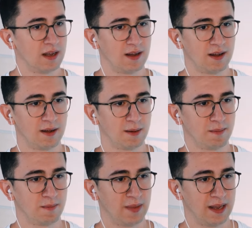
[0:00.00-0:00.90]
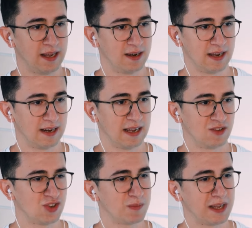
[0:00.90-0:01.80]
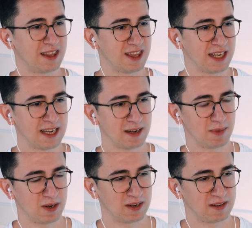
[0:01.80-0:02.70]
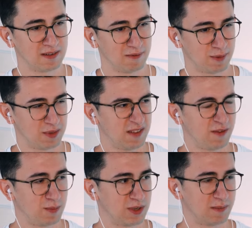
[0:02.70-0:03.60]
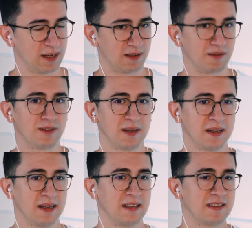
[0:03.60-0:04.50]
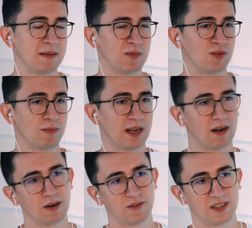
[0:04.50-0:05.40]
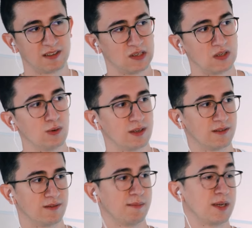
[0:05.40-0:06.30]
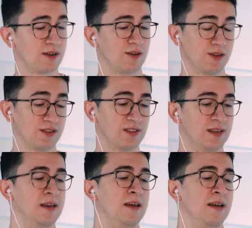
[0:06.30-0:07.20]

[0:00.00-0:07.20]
And just by thinking about it from a different perspective, it seems to make a lot of sense intuitively, because